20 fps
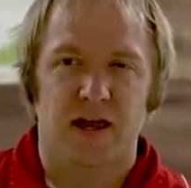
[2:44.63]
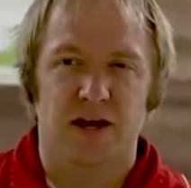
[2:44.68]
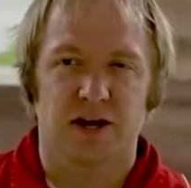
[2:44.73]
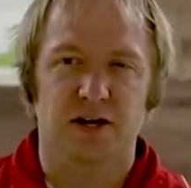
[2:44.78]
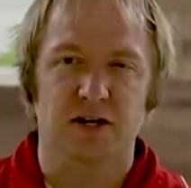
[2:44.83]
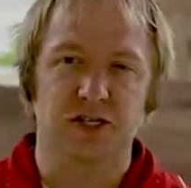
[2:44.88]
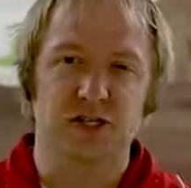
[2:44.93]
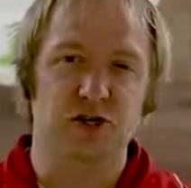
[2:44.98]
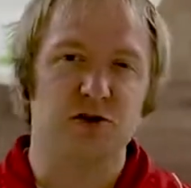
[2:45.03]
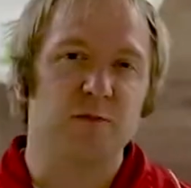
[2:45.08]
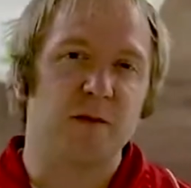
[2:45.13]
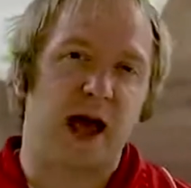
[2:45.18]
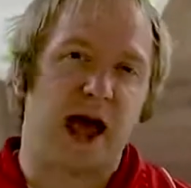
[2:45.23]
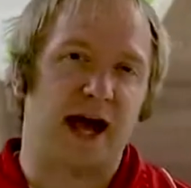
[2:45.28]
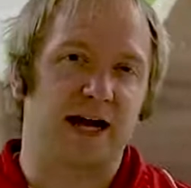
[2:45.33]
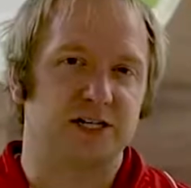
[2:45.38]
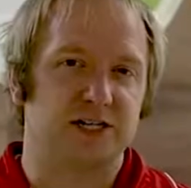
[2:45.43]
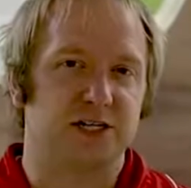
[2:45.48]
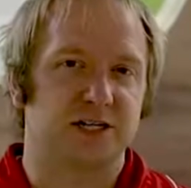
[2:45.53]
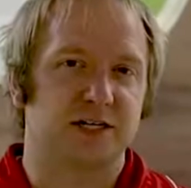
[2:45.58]
Could you
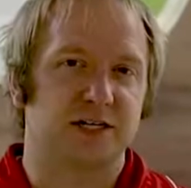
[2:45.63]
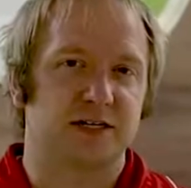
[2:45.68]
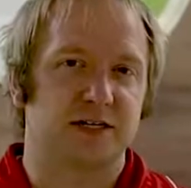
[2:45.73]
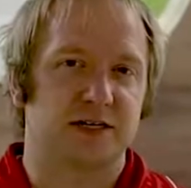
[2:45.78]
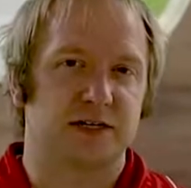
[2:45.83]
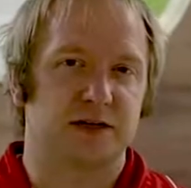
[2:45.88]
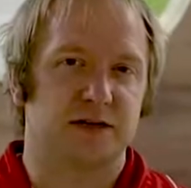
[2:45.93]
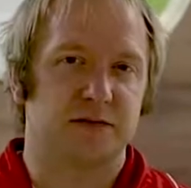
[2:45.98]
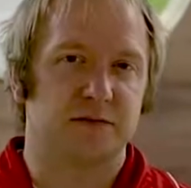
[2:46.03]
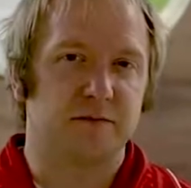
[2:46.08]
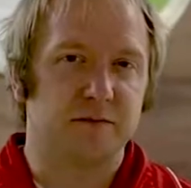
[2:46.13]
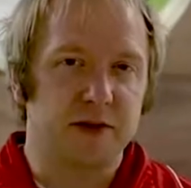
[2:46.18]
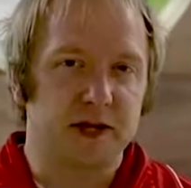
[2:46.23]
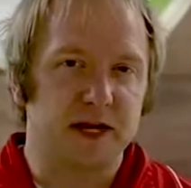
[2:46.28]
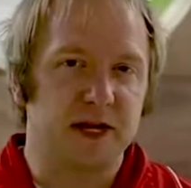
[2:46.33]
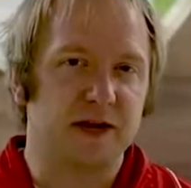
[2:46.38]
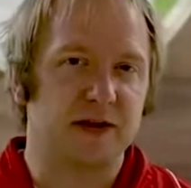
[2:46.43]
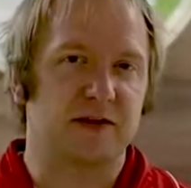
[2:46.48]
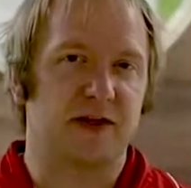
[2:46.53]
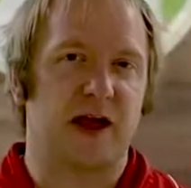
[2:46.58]
imagine
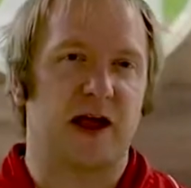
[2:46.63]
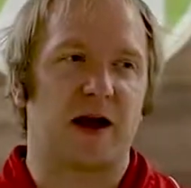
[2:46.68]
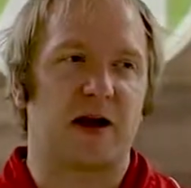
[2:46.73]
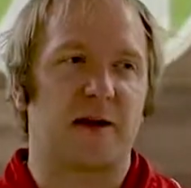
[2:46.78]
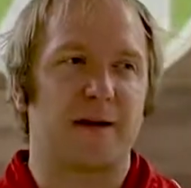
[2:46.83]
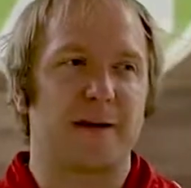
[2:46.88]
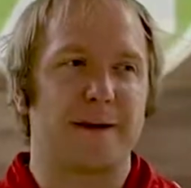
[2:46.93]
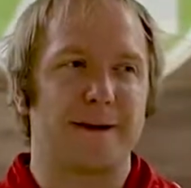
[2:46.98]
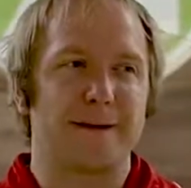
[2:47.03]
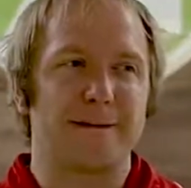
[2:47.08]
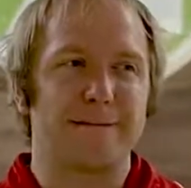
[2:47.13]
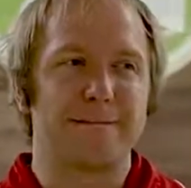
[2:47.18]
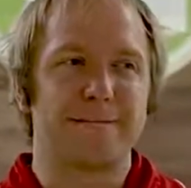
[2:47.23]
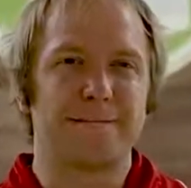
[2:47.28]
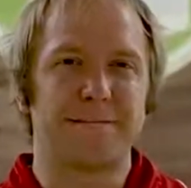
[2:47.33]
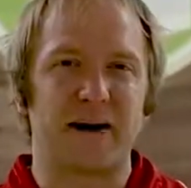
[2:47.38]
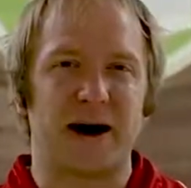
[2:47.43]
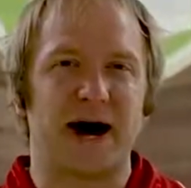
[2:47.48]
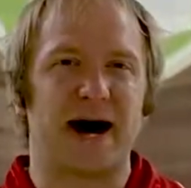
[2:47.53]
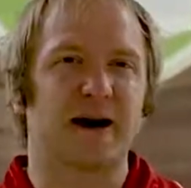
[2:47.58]
being there,
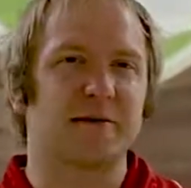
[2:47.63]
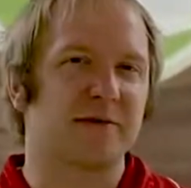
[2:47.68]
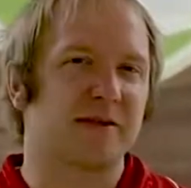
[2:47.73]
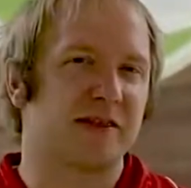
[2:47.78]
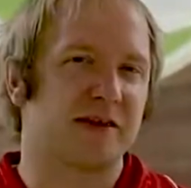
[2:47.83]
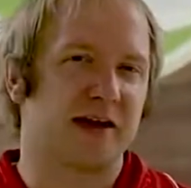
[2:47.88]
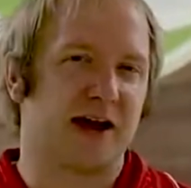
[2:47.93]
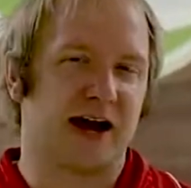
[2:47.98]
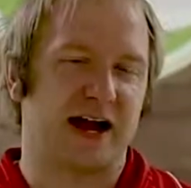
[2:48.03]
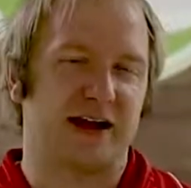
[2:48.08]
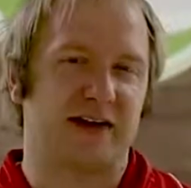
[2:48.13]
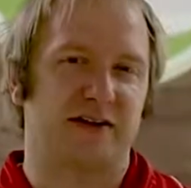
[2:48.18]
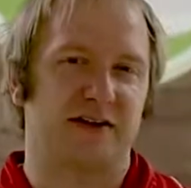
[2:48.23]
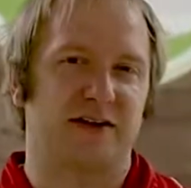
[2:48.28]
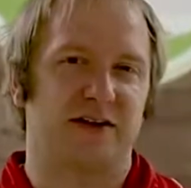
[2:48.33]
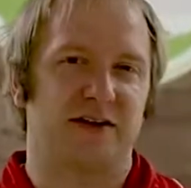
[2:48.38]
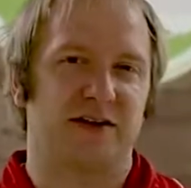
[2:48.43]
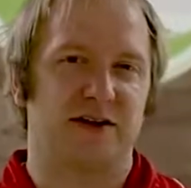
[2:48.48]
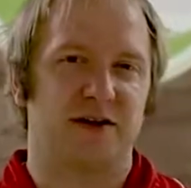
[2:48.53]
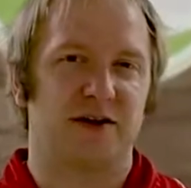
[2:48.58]
bottom of the ninth,
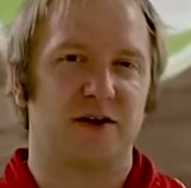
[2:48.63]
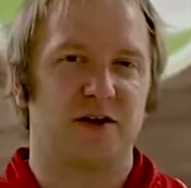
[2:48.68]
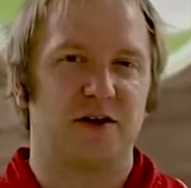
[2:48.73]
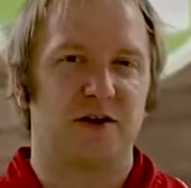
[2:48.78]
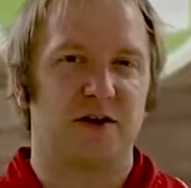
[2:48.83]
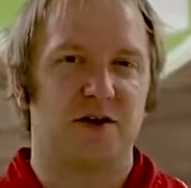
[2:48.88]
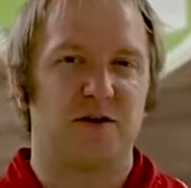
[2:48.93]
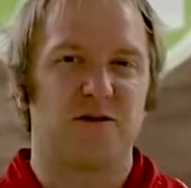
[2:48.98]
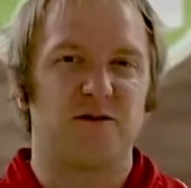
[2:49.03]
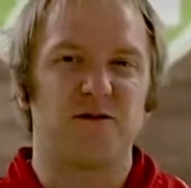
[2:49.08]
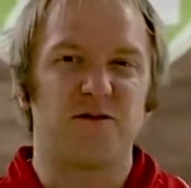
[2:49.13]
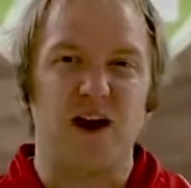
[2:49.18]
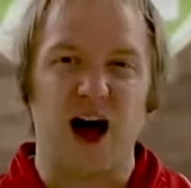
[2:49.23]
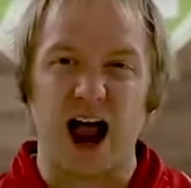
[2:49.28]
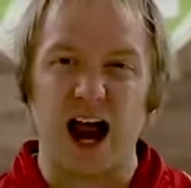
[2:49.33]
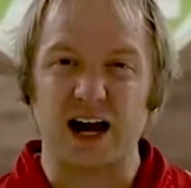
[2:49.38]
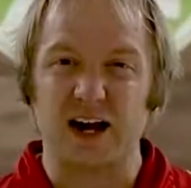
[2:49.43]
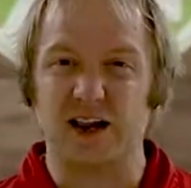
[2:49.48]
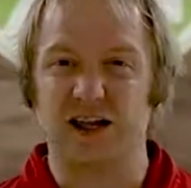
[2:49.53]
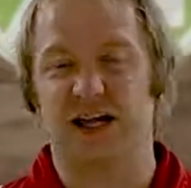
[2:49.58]

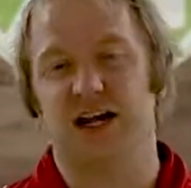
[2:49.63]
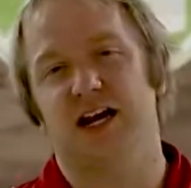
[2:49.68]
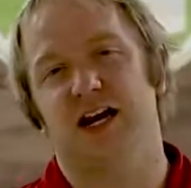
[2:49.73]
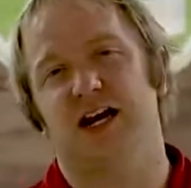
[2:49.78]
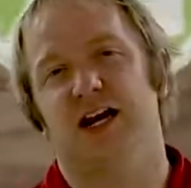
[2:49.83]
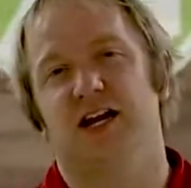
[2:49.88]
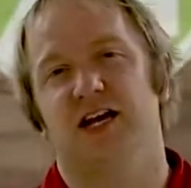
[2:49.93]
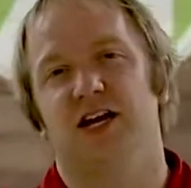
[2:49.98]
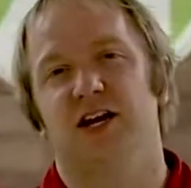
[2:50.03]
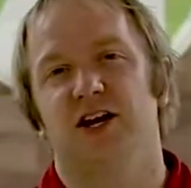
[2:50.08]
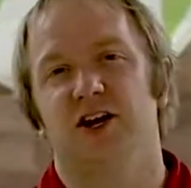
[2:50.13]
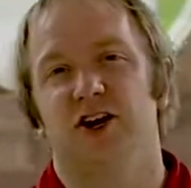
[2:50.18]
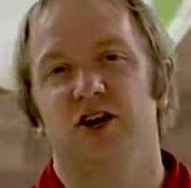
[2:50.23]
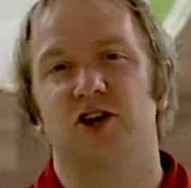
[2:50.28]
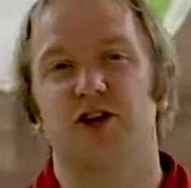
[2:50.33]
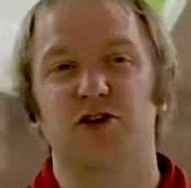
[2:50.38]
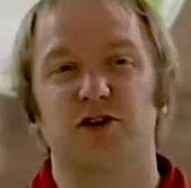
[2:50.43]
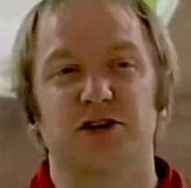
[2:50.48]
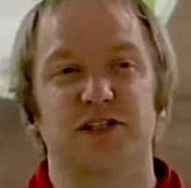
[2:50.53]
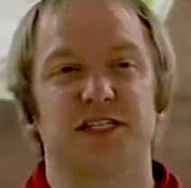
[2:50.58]
final inning,
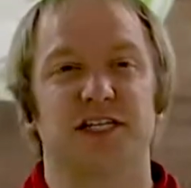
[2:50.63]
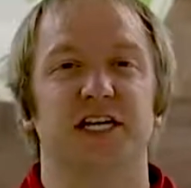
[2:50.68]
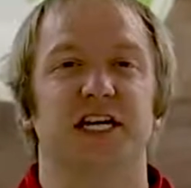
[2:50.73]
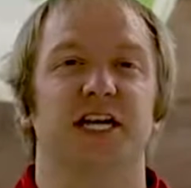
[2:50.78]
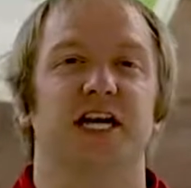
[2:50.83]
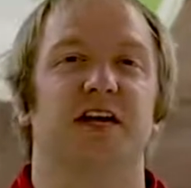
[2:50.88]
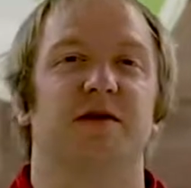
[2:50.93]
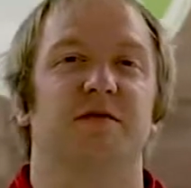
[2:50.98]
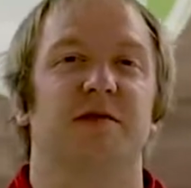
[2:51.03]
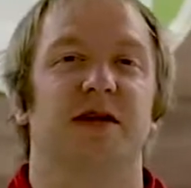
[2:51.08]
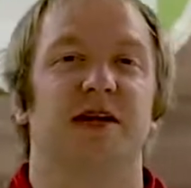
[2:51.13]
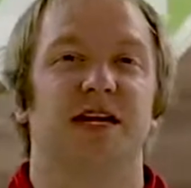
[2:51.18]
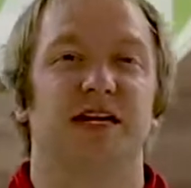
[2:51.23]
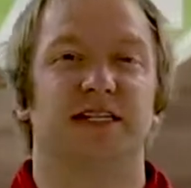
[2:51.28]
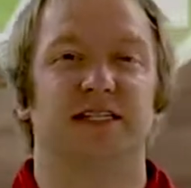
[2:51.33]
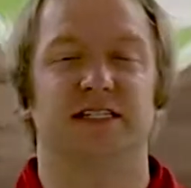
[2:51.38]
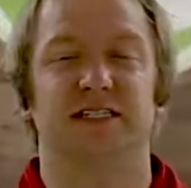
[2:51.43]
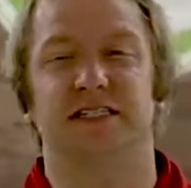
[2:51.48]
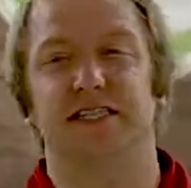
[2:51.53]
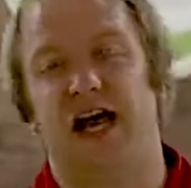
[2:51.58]
your team
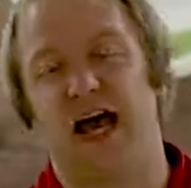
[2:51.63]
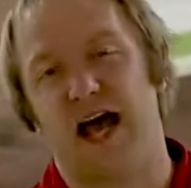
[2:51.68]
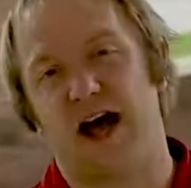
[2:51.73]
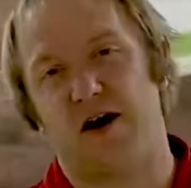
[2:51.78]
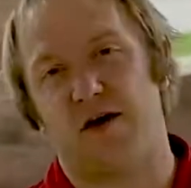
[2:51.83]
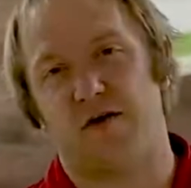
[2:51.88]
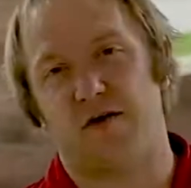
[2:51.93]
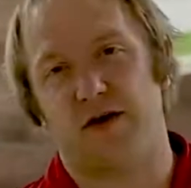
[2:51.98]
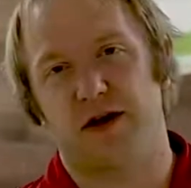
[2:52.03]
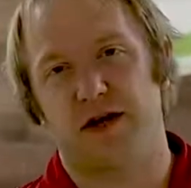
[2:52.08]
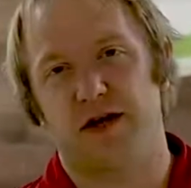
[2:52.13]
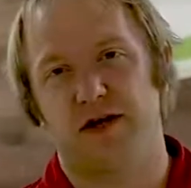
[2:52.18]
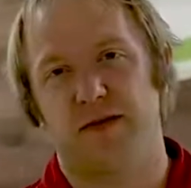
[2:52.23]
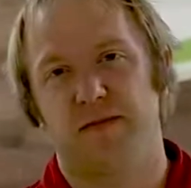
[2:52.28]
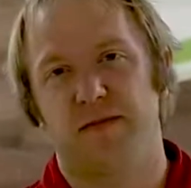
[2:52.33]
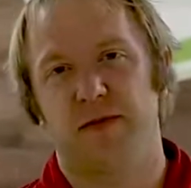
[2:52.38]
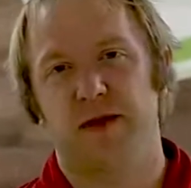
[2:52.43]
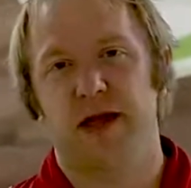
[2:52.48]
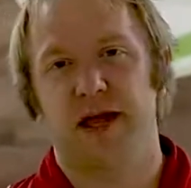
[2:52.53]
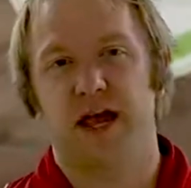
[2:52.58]
is down,
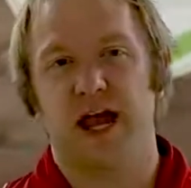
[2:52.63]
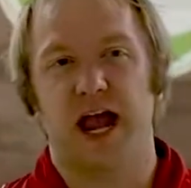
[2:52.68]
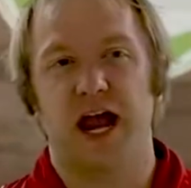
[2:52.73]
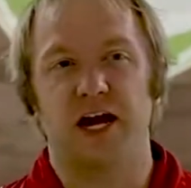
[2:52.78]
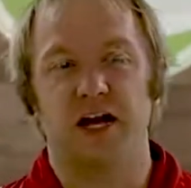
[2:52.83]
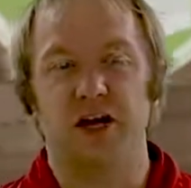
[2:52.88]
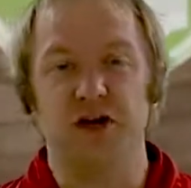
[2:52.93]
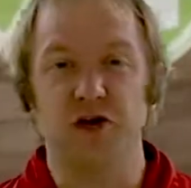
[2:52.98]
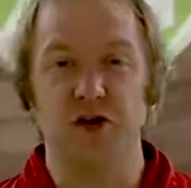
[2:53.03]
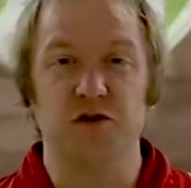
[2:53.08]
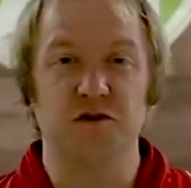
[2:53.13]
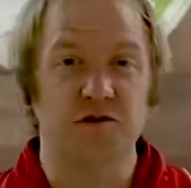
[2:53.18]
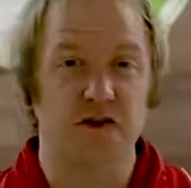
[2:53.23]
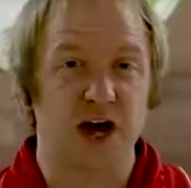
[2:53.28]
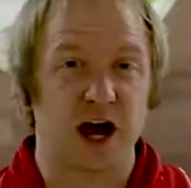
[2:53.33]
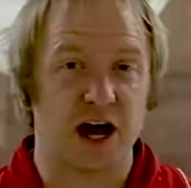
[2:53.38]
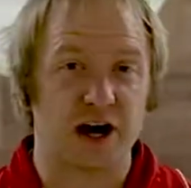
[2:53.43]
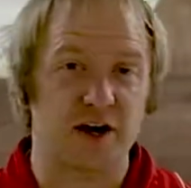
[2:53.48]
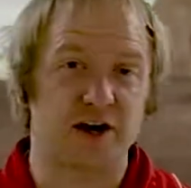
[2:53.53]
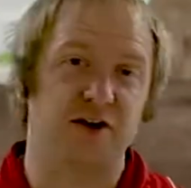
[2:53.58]
and you've
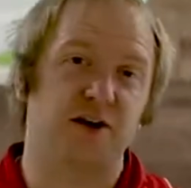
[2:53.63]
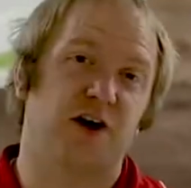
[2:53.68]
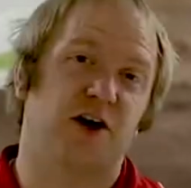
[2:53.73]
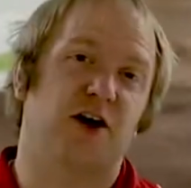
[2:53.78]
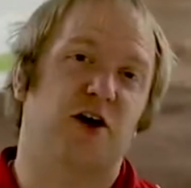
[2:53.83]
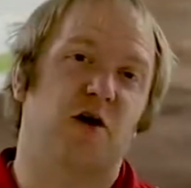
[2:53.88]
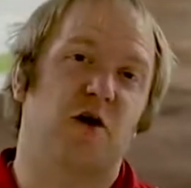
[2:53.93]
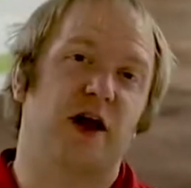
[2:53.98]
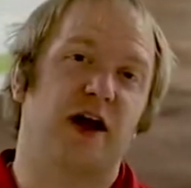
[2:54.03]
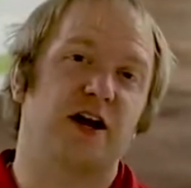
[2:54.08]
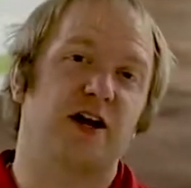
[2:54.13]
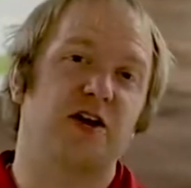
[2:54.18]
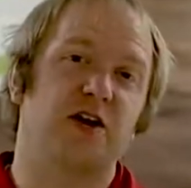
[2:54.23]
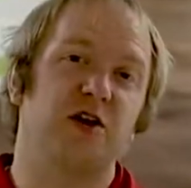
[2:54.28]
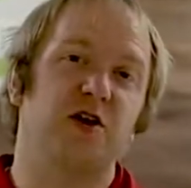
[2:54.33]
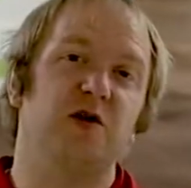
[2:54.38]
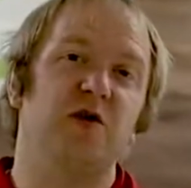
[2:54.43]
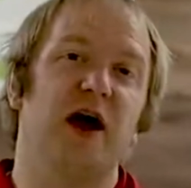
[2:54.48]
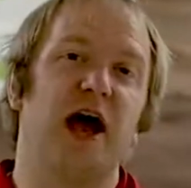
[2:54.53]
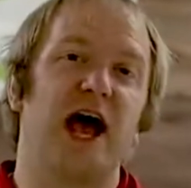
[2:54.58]
got to go, and
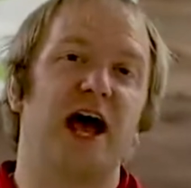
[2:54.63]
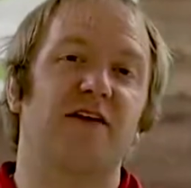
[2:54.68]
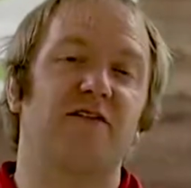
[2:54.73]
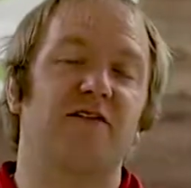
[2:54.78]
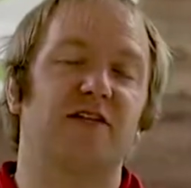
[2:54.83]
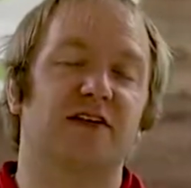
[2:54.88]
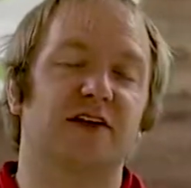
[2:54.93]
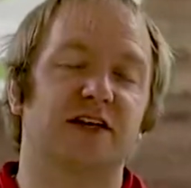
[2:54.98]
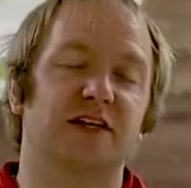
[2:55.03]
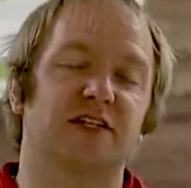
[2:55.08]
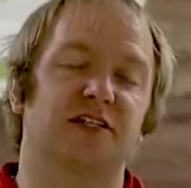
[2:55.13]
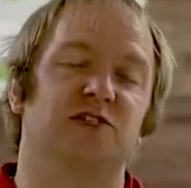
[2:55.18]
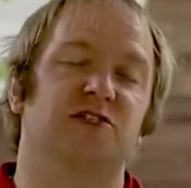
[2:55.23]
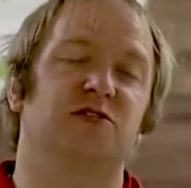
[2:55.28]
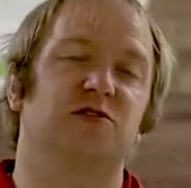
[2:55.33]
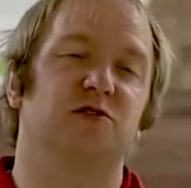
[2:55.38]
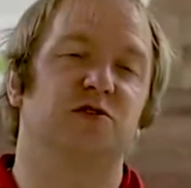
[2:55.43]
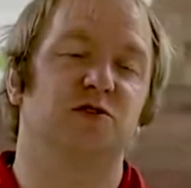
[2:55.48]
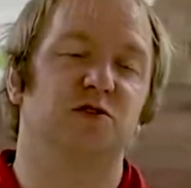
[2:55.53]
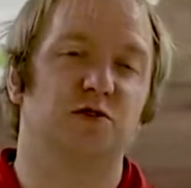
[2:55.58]
you have
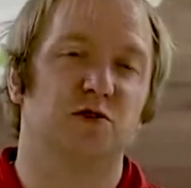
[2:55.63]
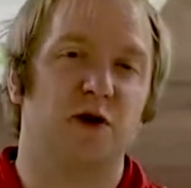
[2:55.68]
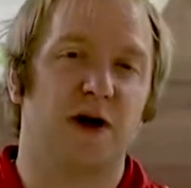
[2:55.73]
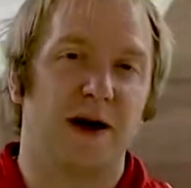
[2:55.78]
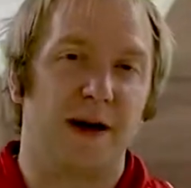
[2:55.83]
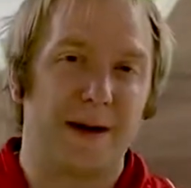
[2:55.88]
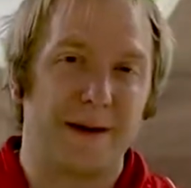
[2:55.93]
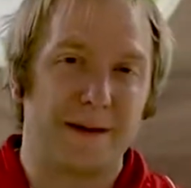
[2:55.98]
to